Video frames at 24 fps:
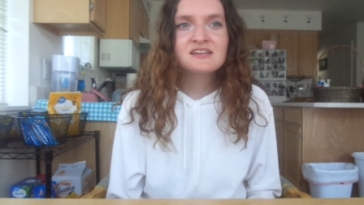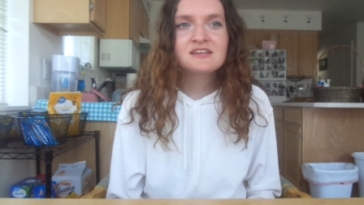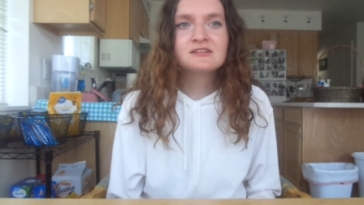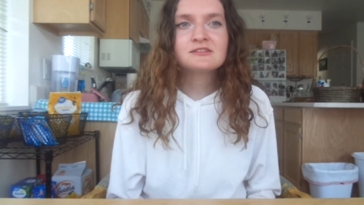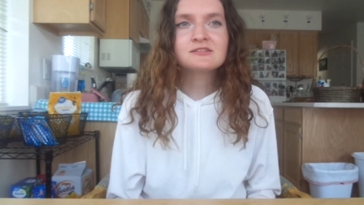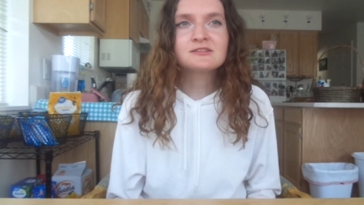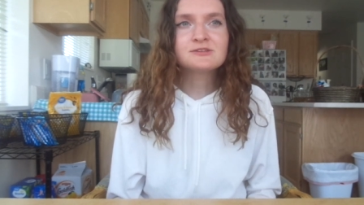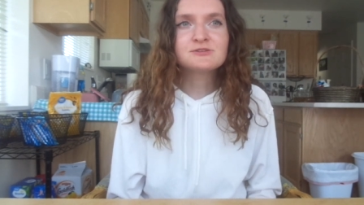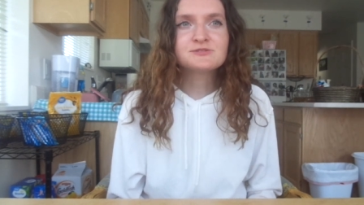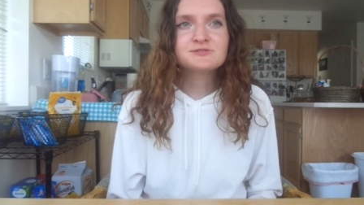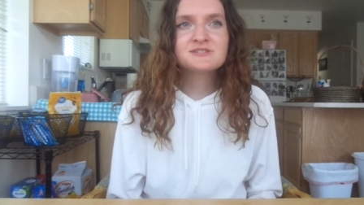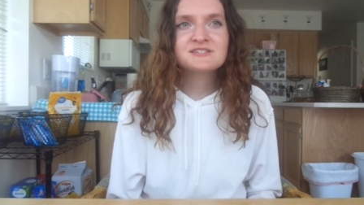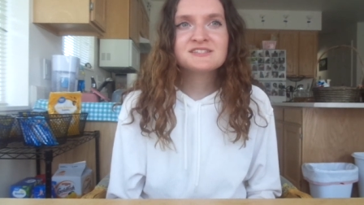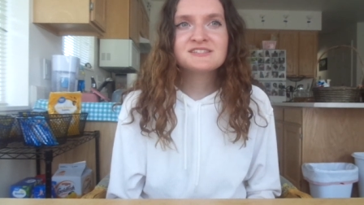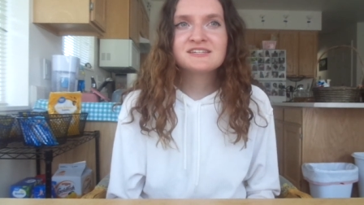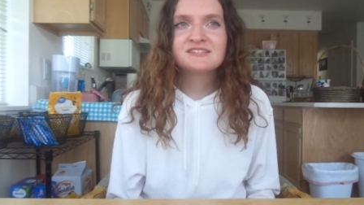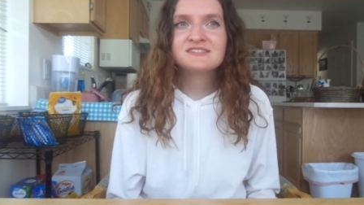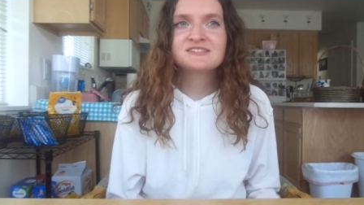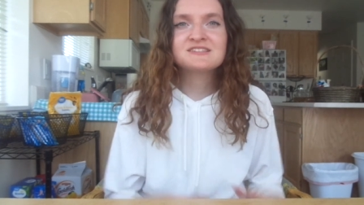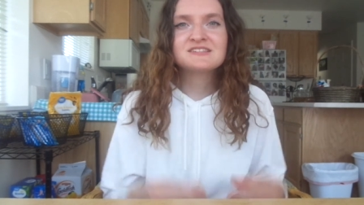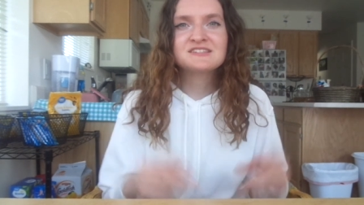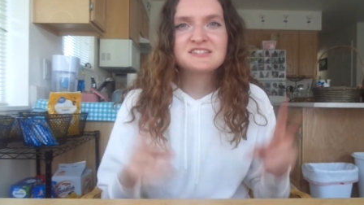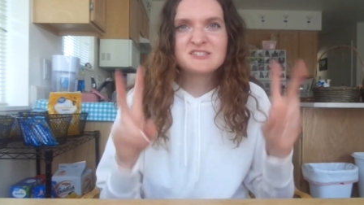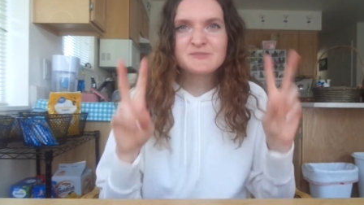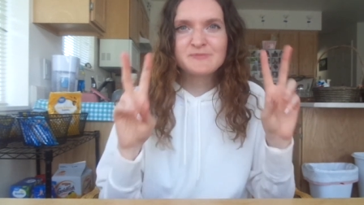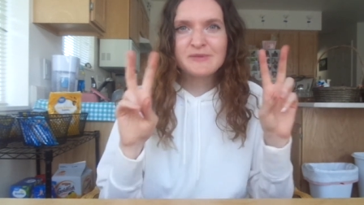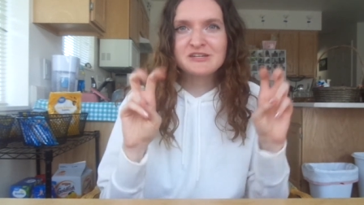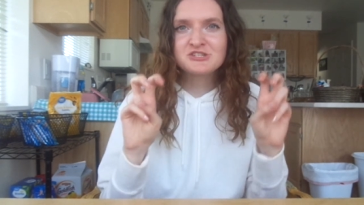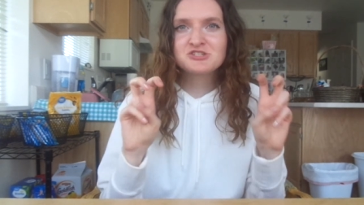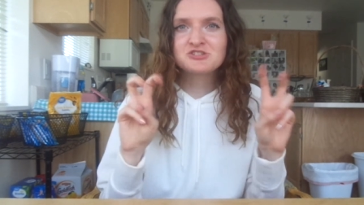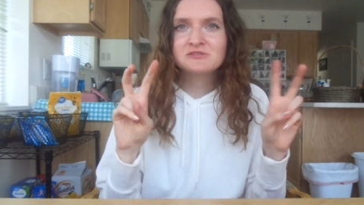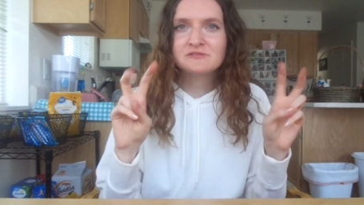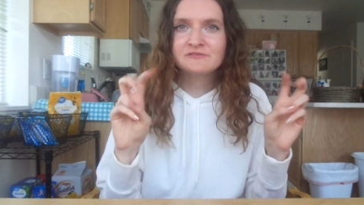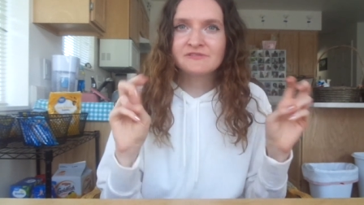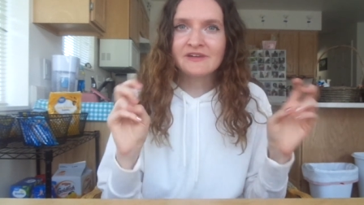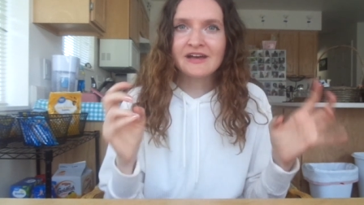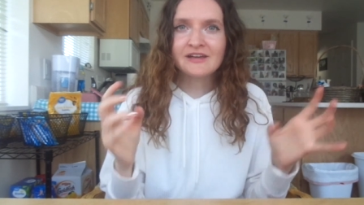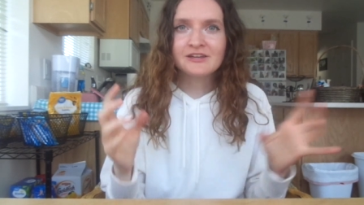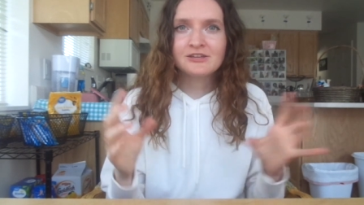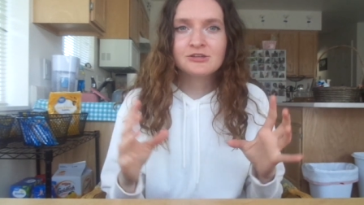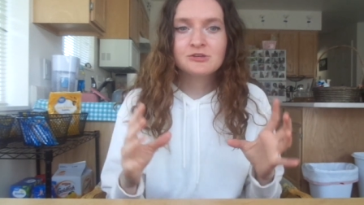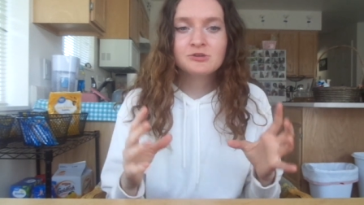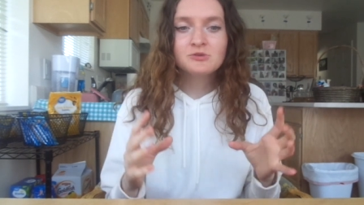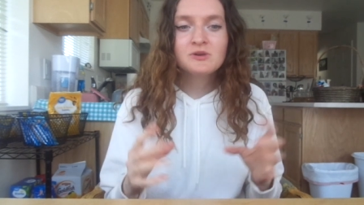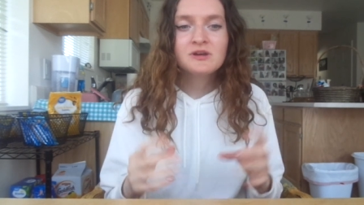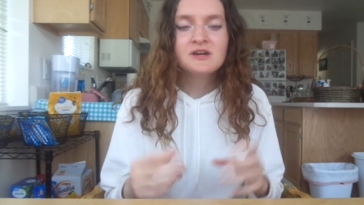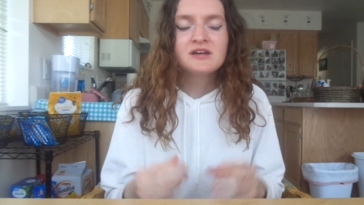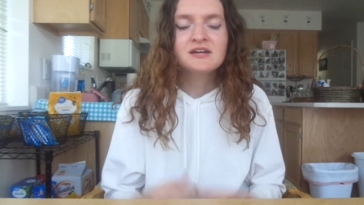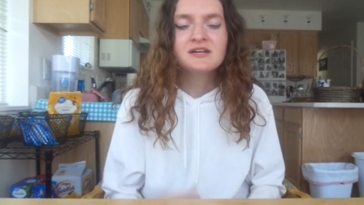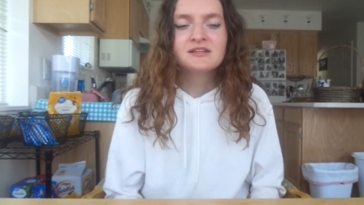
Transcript: it loses its special value.